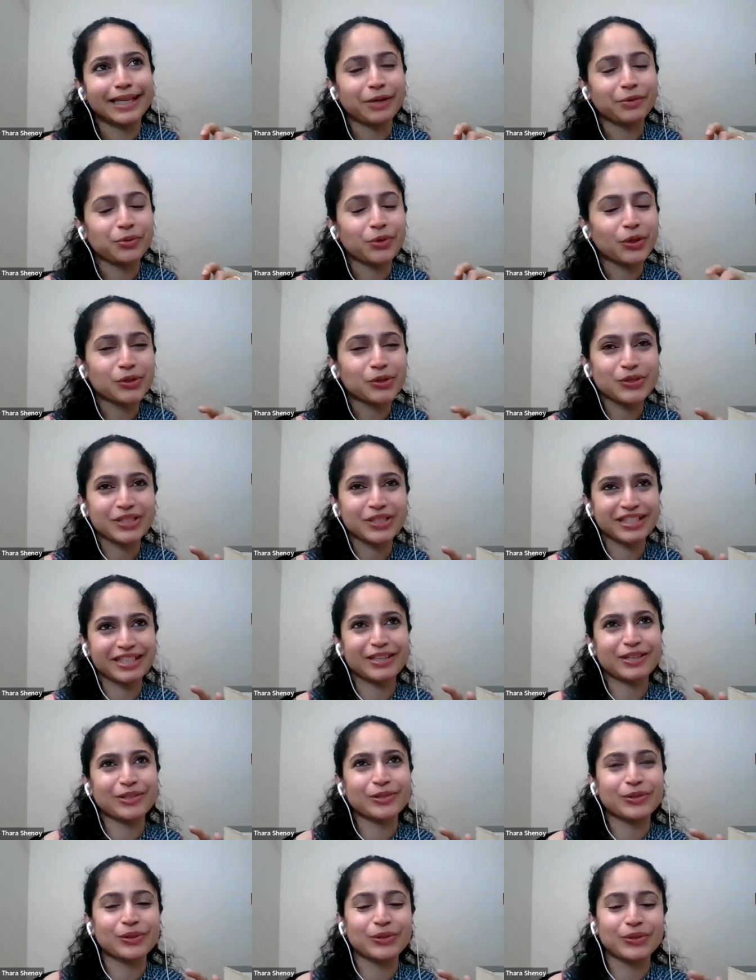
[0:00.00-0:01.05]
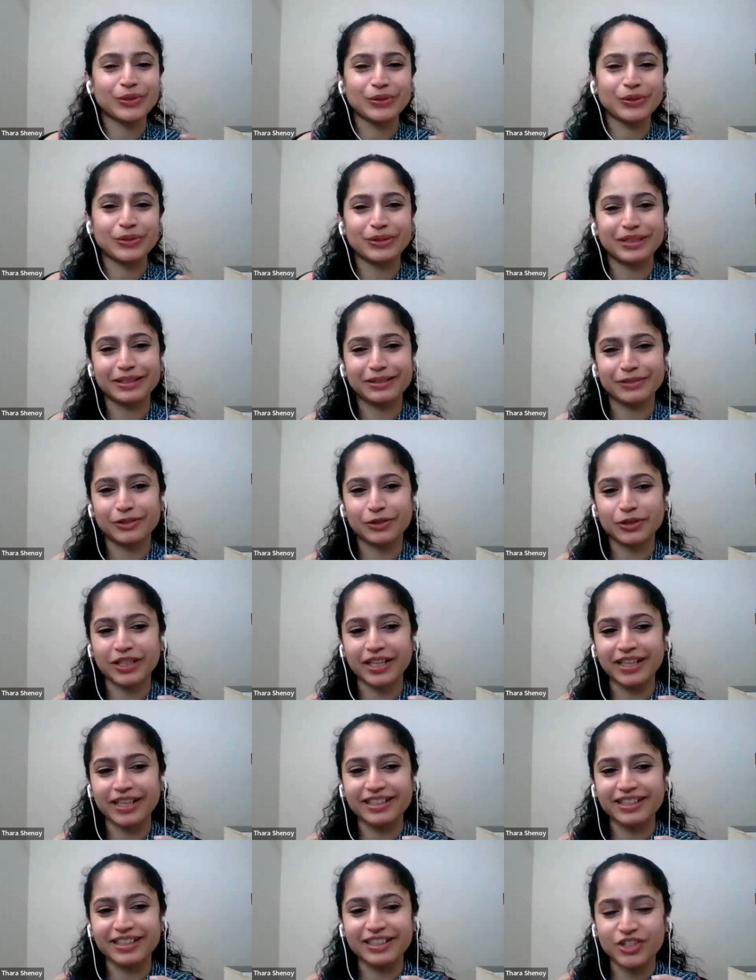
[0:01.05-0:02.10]
I would also say, you know,
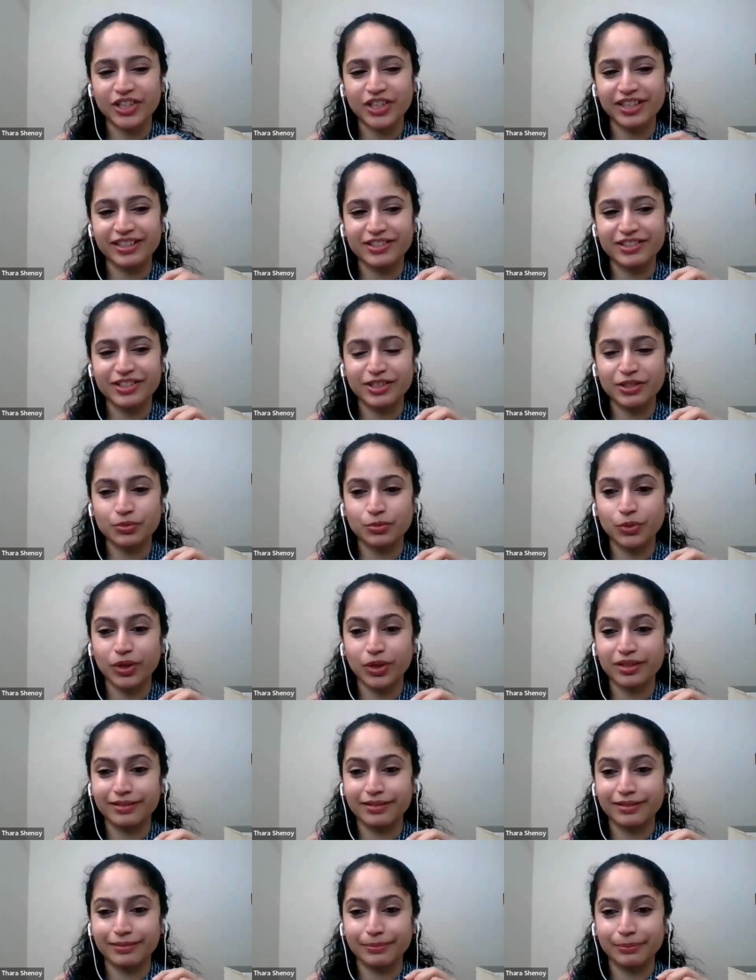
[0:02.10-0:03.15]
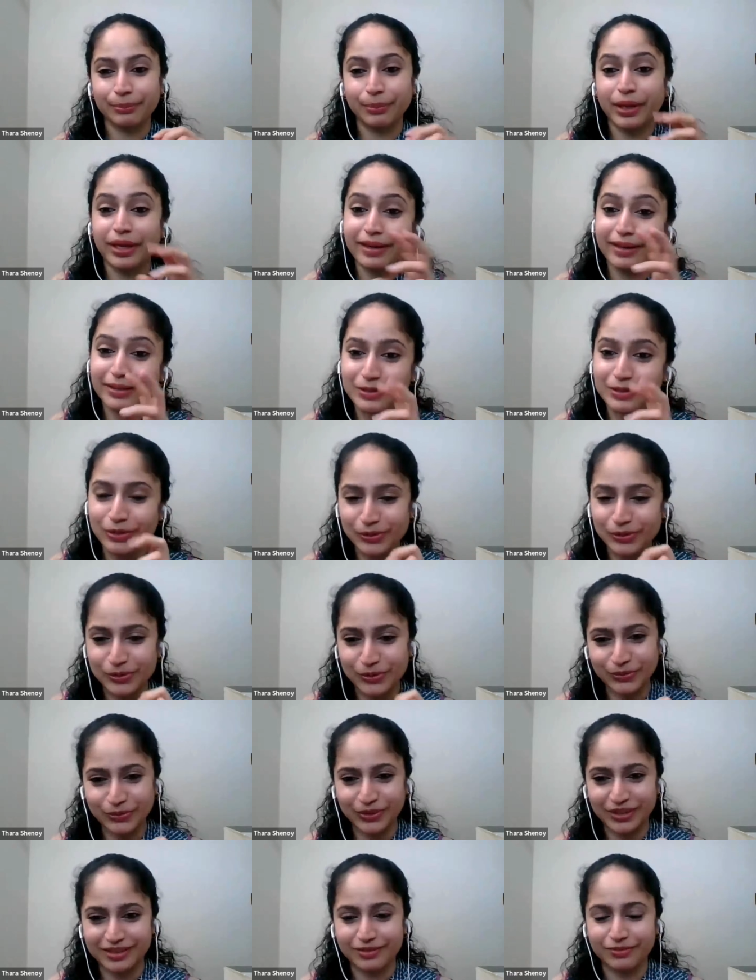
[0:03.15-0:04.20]
writing challenges what parents also
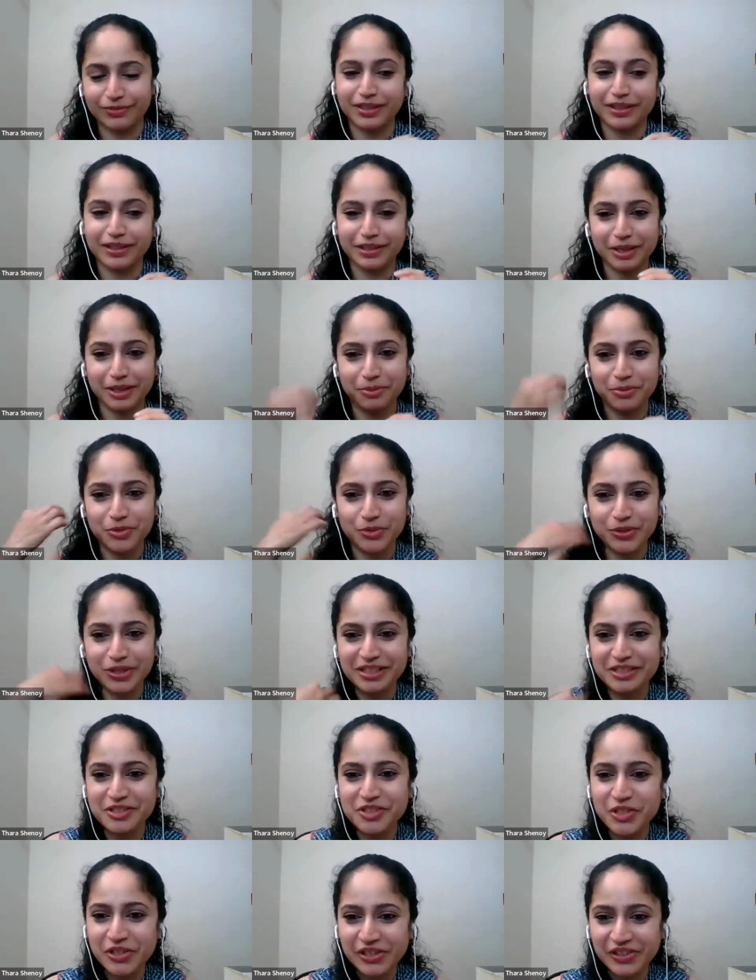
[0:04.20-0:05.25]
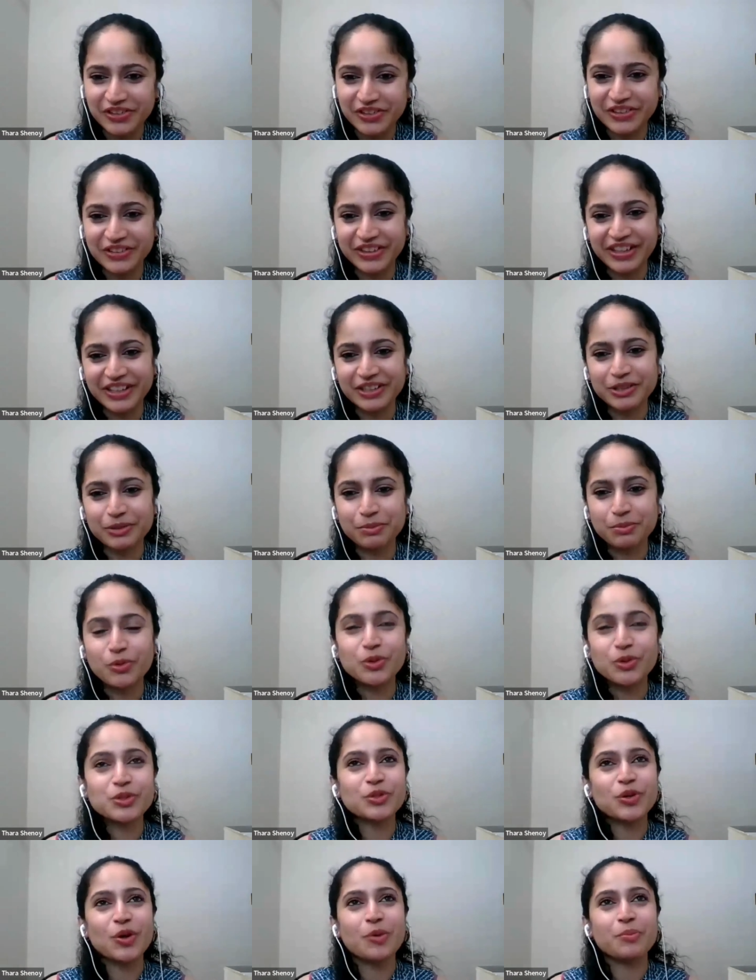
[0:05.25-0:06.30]
face when it comes to their children, right? The
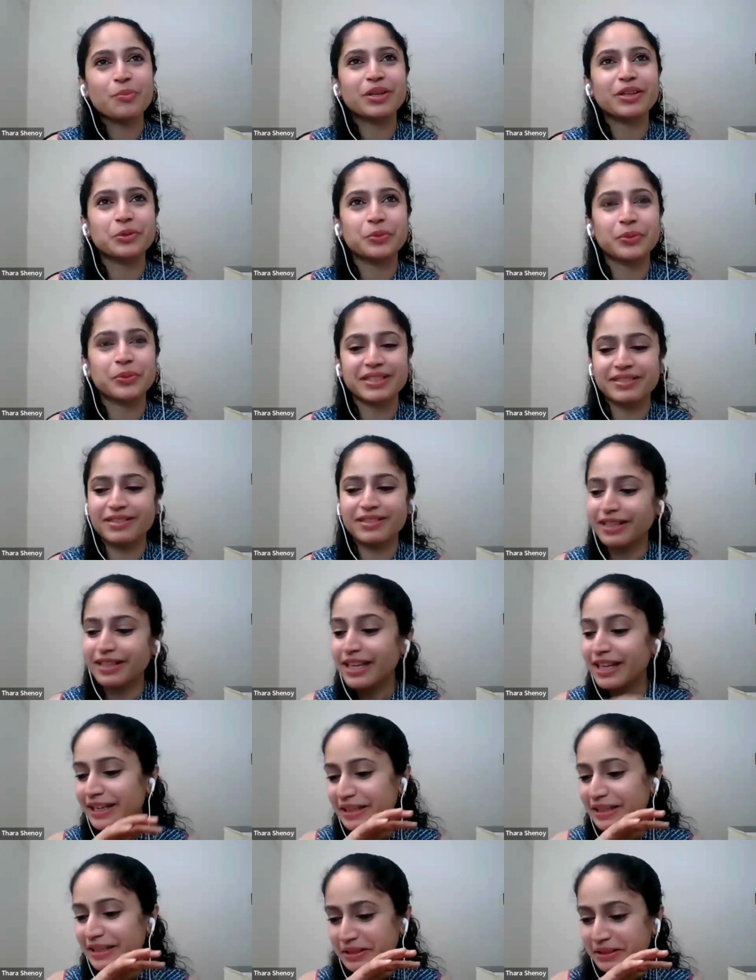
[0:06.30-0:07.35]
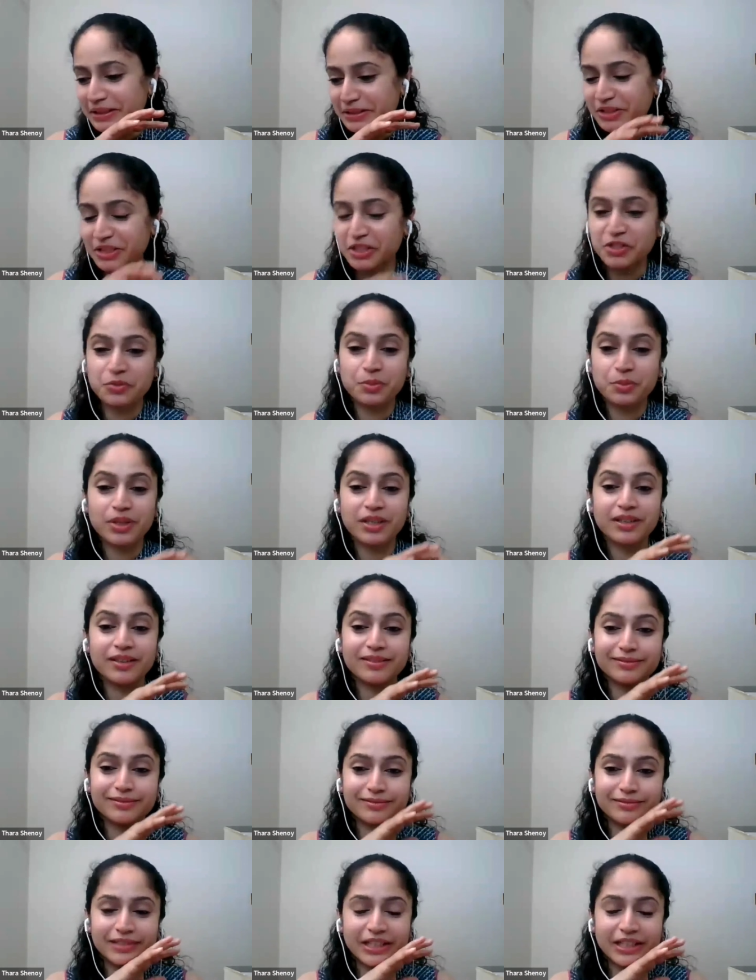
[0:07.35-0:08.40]
most common question, trust
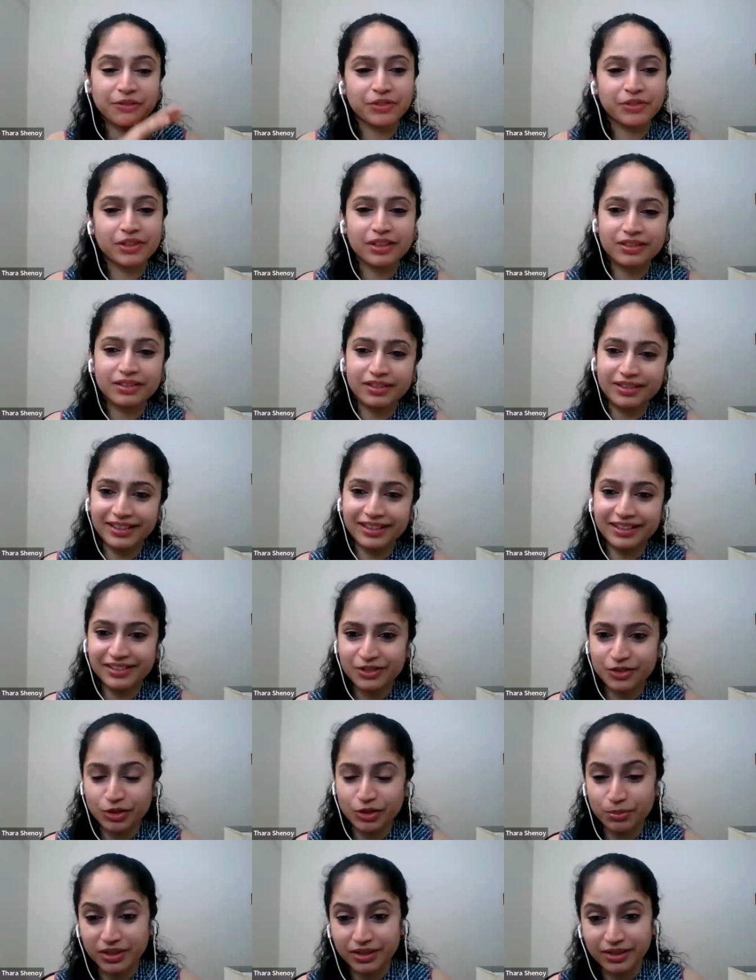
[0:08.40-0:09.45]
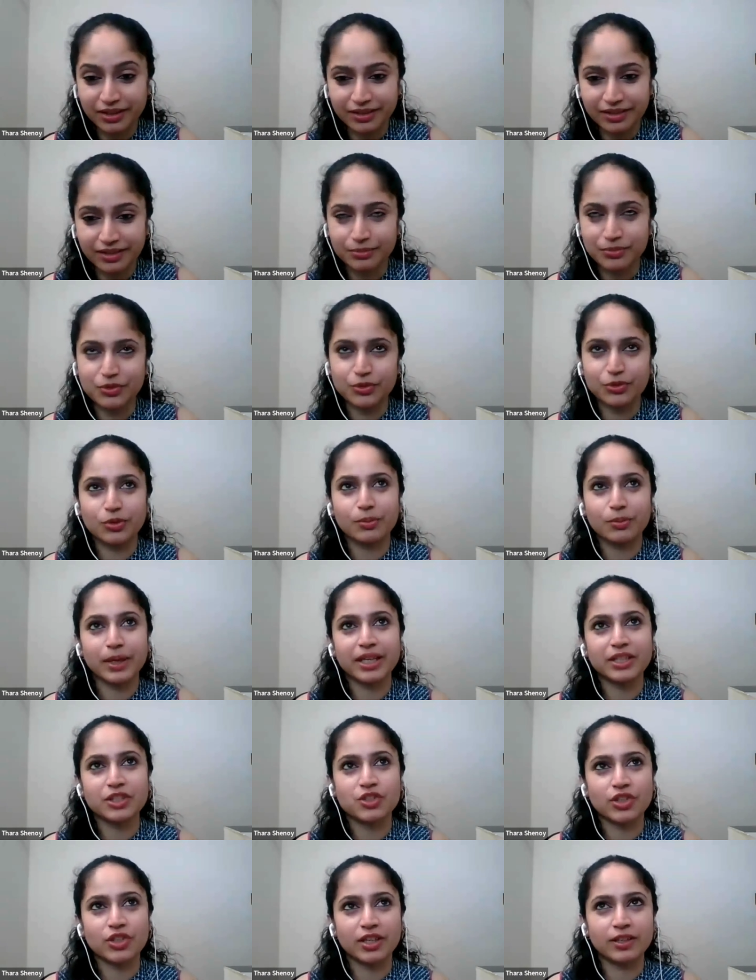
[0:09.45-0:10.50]
me, every other day it's on my DMs, you know,
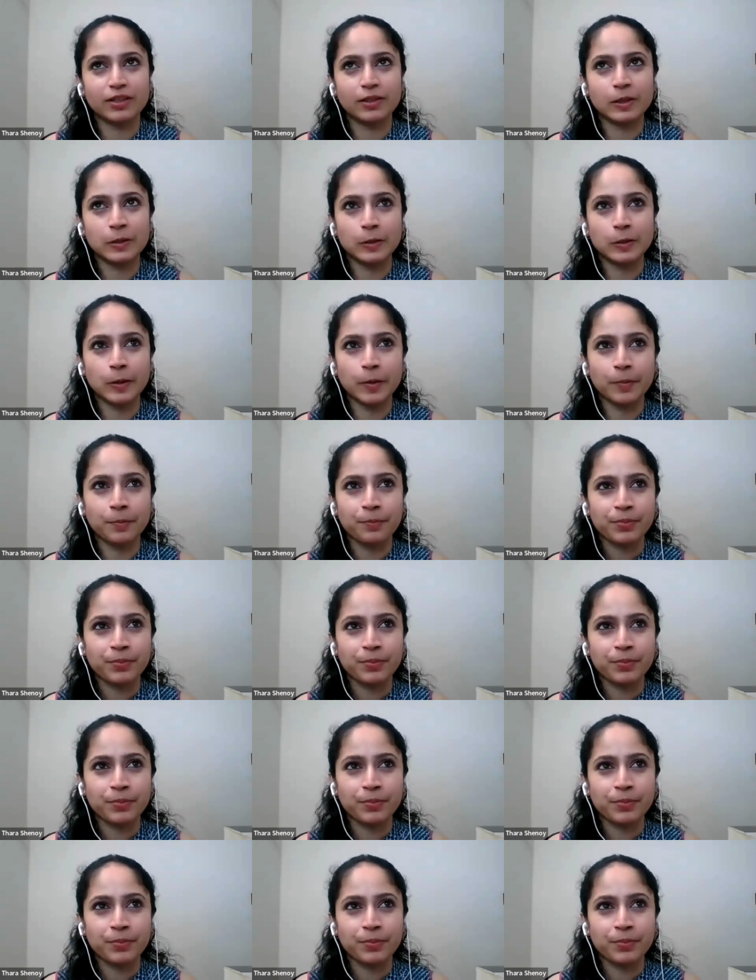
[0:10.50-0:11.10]
my child